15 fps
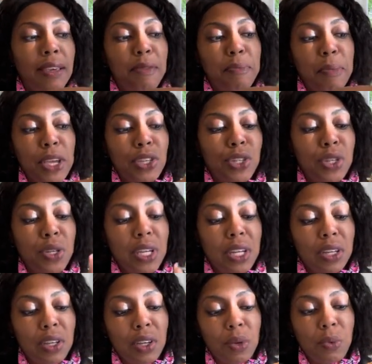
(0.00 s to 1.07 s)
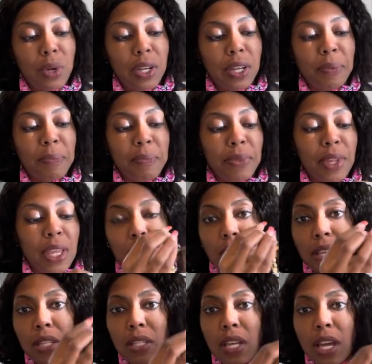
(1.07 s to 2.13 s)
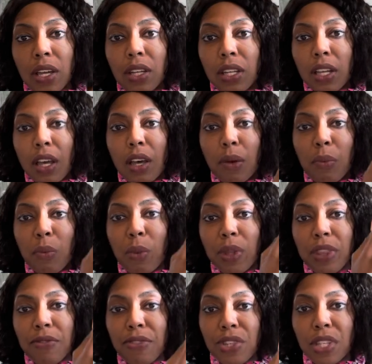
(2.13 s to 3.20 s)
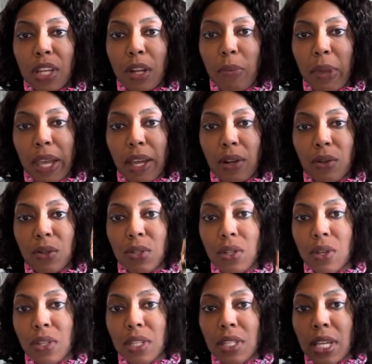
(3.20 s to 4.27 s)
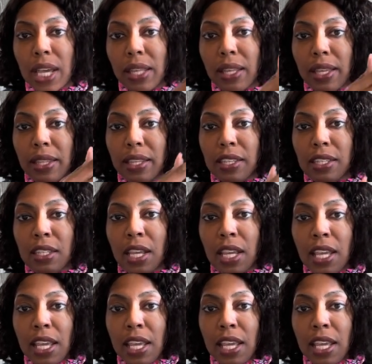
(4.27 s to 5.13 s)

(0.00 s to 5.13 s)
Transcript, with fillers: Make sure you get a good one. It's going to come with the vachetta panels on the side like this.